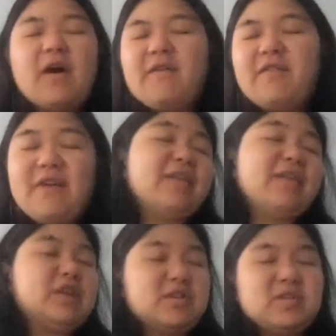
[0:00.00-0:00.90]
5
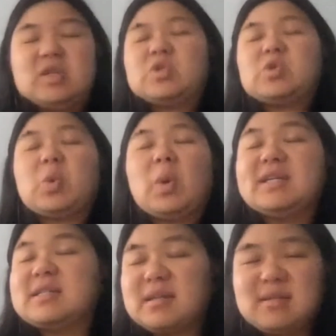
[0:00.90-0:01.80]
years since
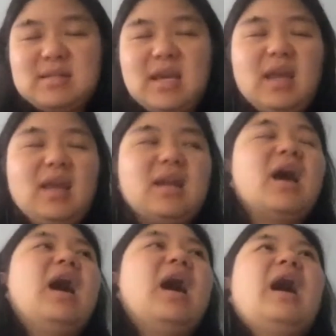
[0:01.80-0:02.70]
2016.
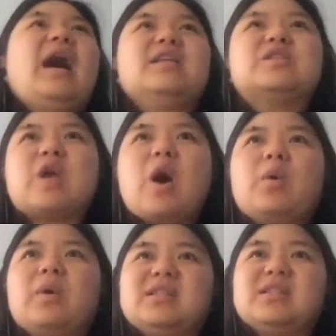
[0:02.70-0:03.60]
And
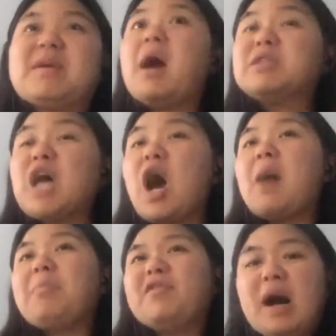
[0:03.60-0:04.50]
so it's become
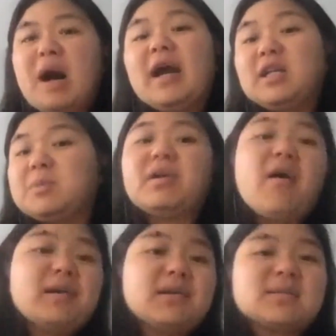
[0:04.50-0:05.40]
top of mind. But
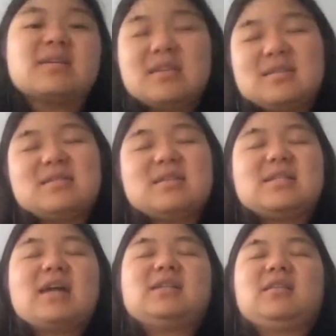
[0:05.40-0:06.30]
honestly, this is a
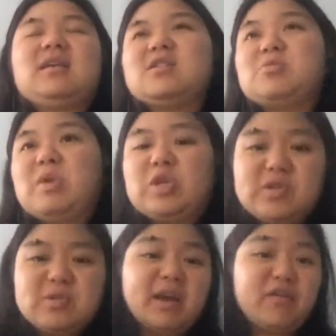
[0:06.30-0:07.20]
tactic that has been
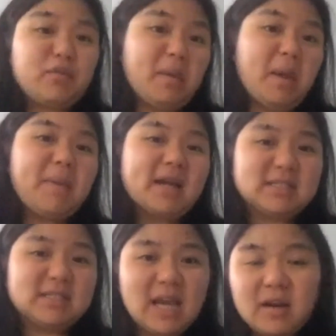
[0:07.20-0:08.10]
used by government-backed
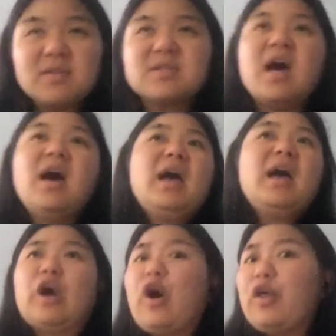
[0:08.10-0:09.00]
attackers
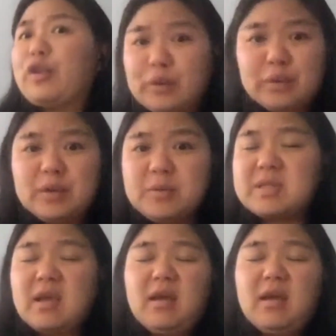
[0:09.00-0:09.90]
and other
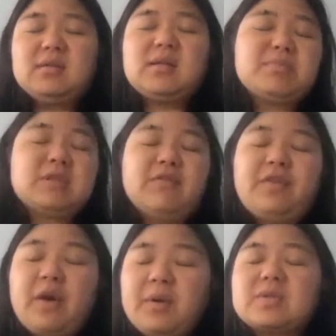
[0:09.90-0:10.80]
groups and types of
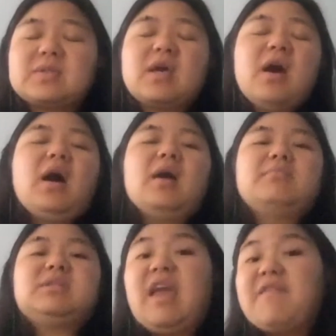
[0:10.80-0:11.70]
folks
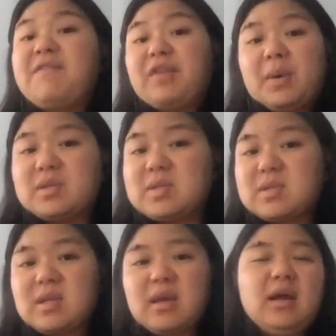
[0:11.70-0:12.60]
to
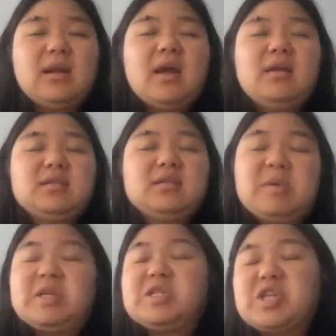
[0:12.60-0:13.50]
influence. And it's
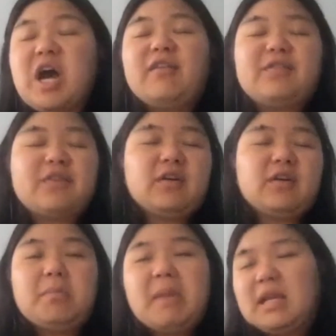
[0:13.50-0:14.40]
been done for
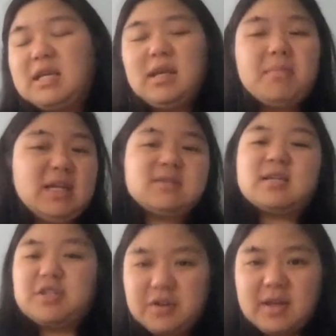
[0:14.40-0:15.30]
many, many
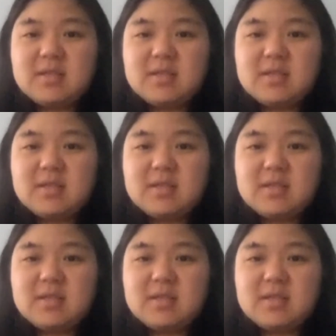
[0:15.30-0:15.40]
centuries.